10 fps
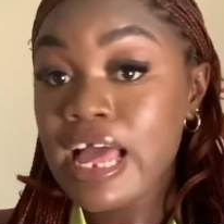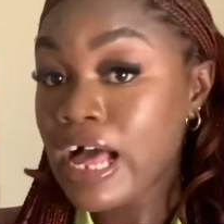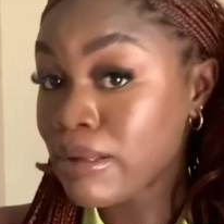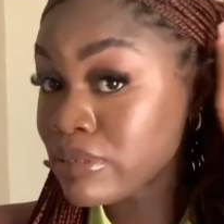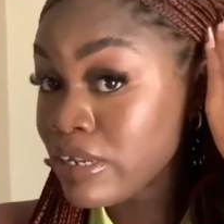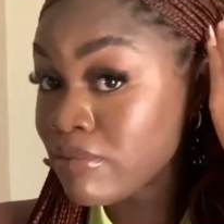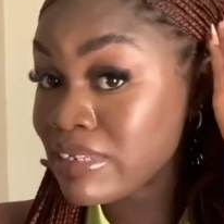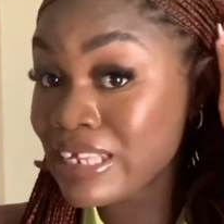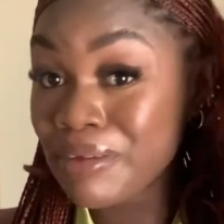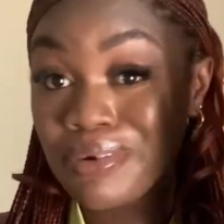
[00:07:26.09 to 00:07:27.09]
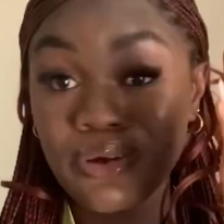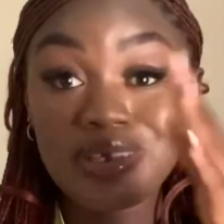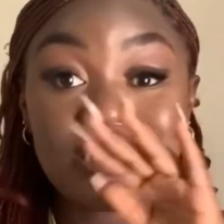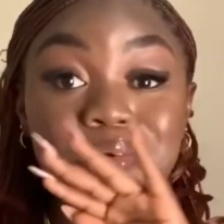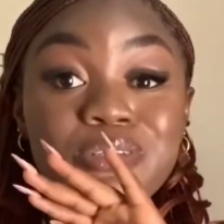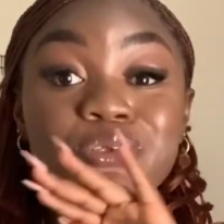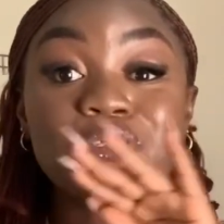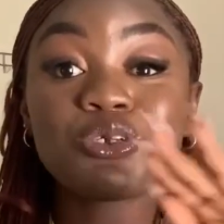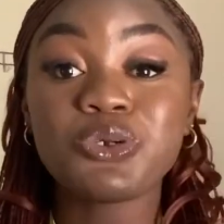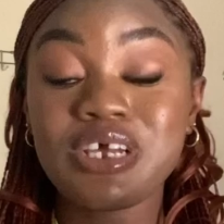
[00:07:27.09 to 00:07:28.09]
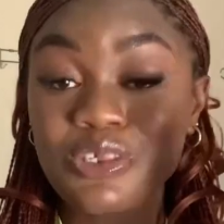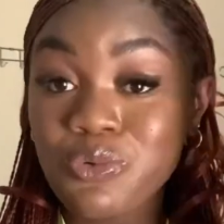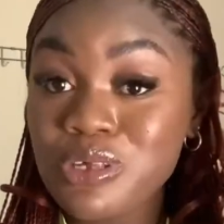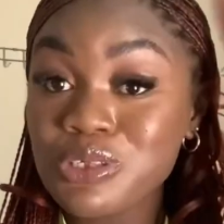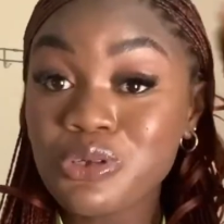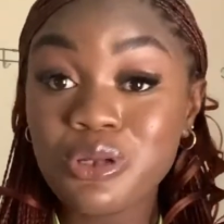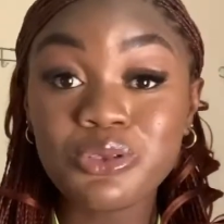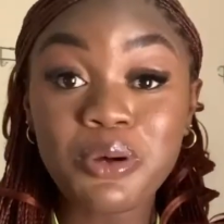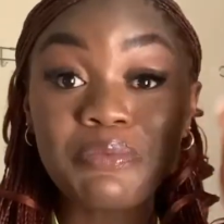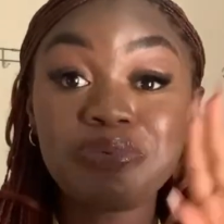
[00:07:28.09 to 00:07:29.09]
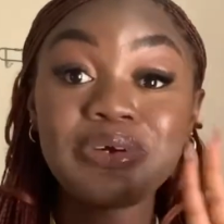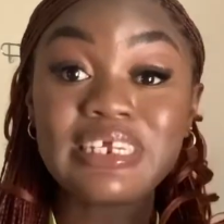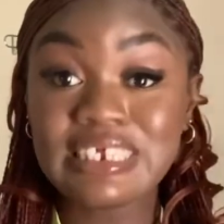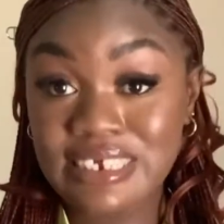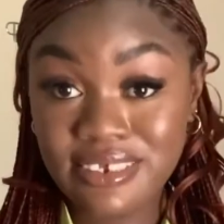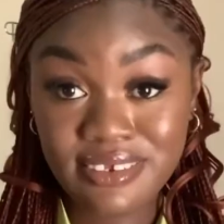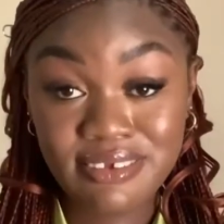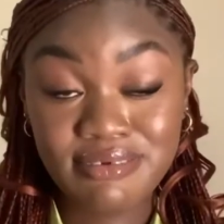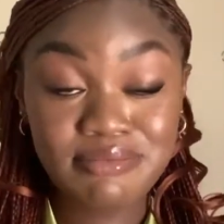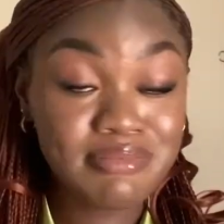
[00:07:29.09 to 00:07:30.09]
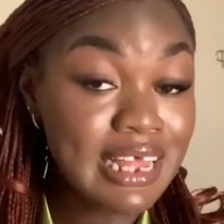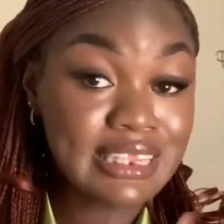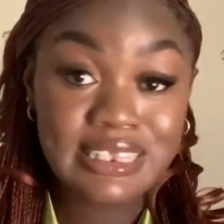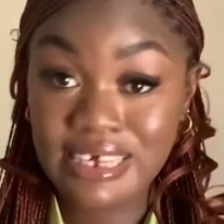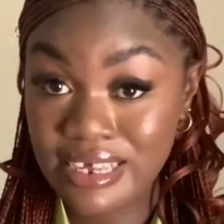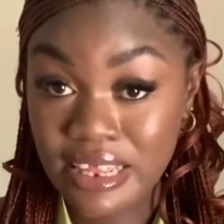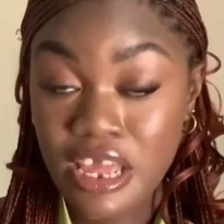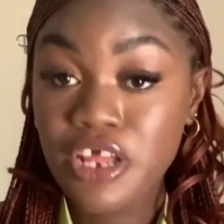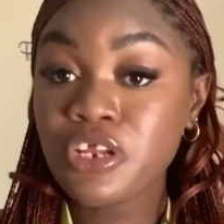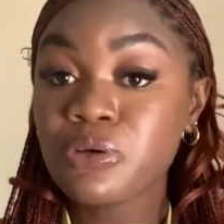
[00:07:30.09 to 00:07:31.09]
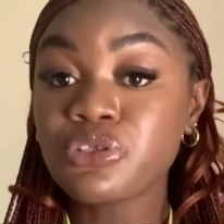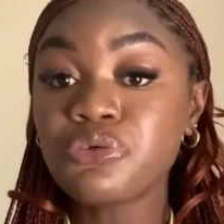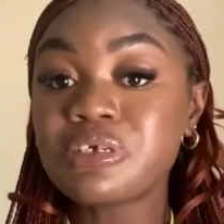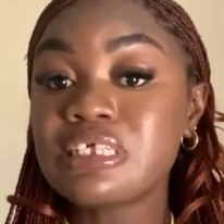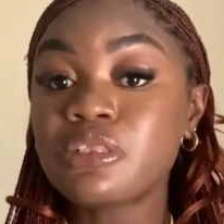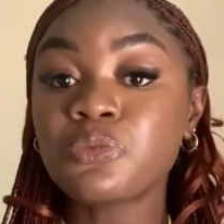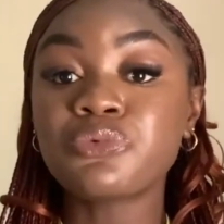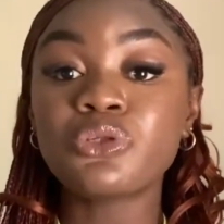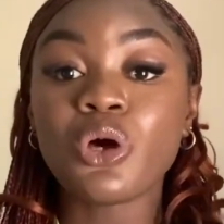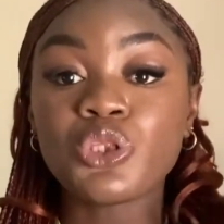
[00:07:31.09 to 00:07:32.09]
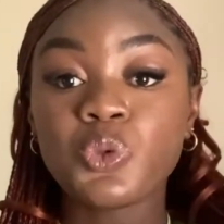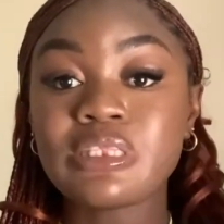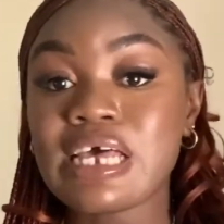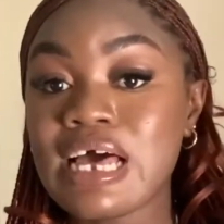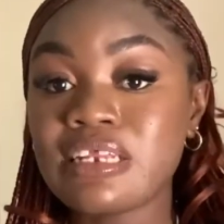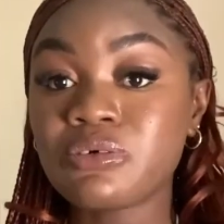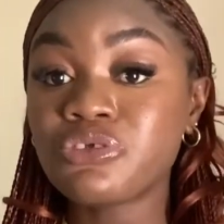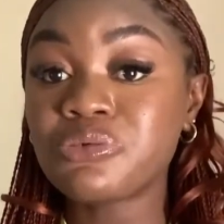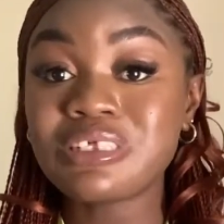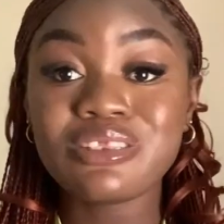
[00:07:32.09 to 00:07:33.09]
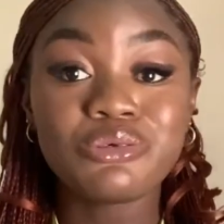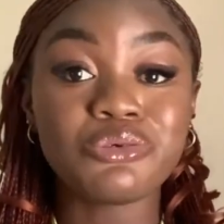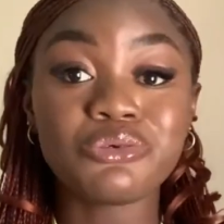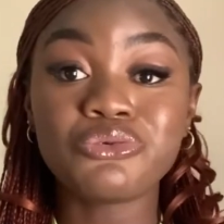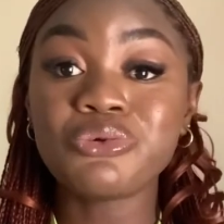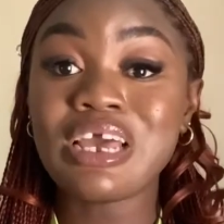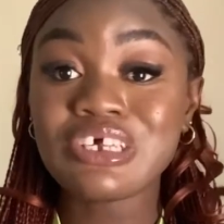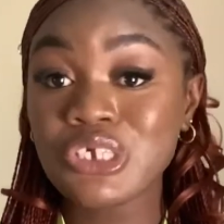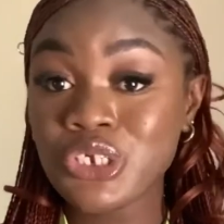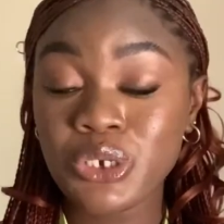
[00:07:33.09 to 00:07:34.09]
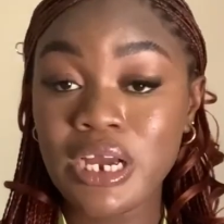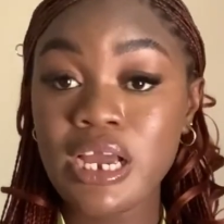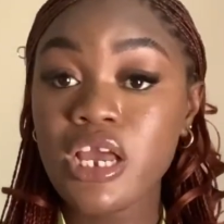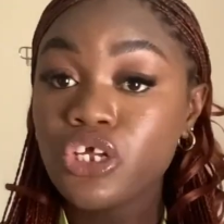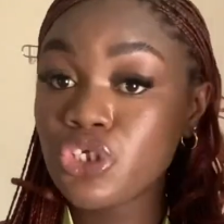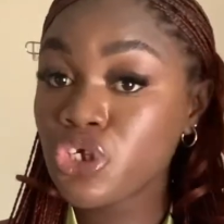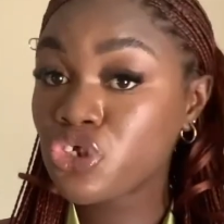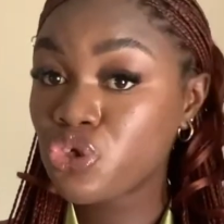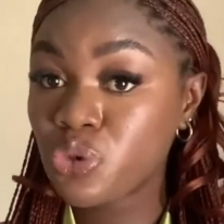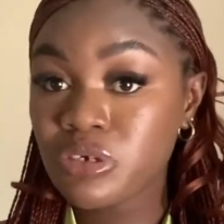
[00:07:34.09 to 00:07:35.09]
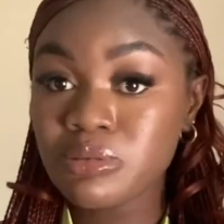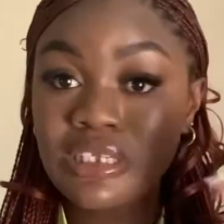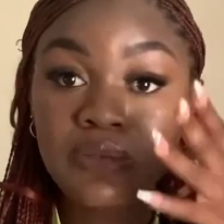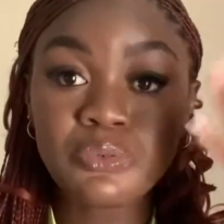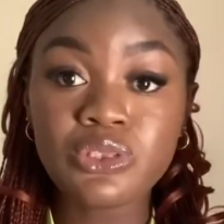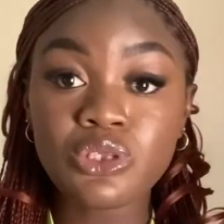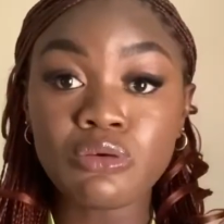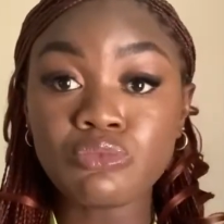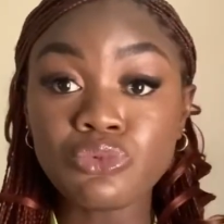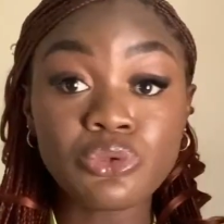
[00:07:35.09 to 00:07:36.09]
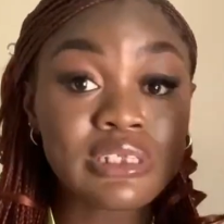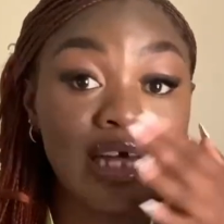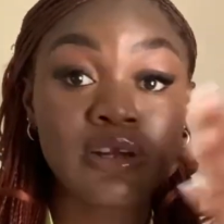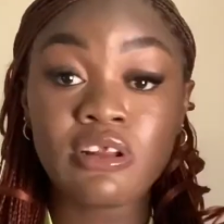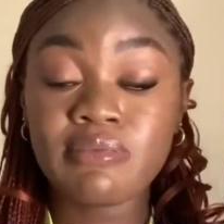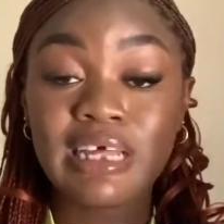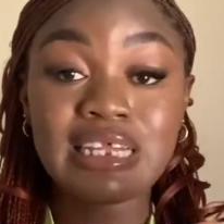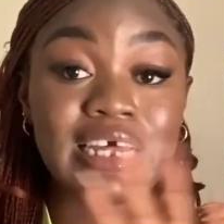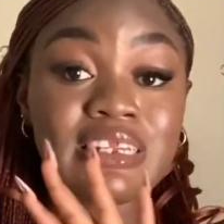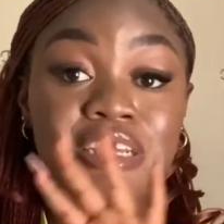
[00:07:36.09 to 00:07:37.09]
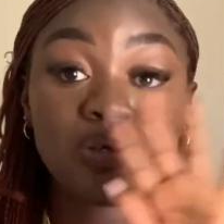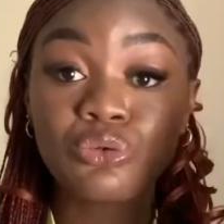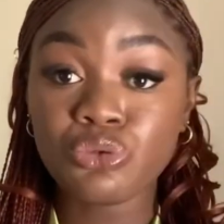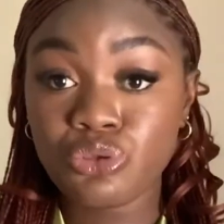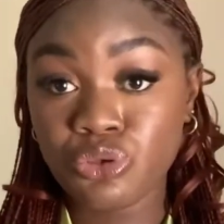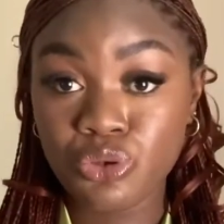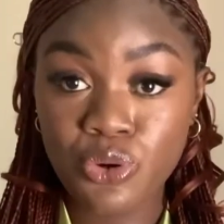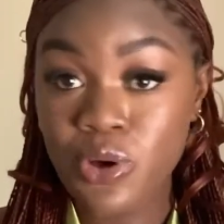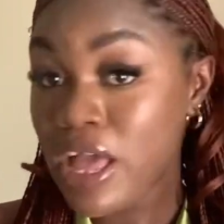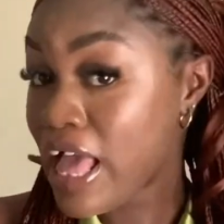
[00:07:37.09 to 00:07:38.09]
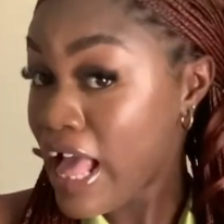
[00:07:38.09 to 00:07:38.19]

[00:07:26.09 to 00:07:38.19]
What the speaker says: I absolutely love this hair because there was no stress. Once you're done braiding, that's it. There was no reason to put hot water. There was no reason to do extra. Just trim it, put some mousse and all of that, and then you're good to go.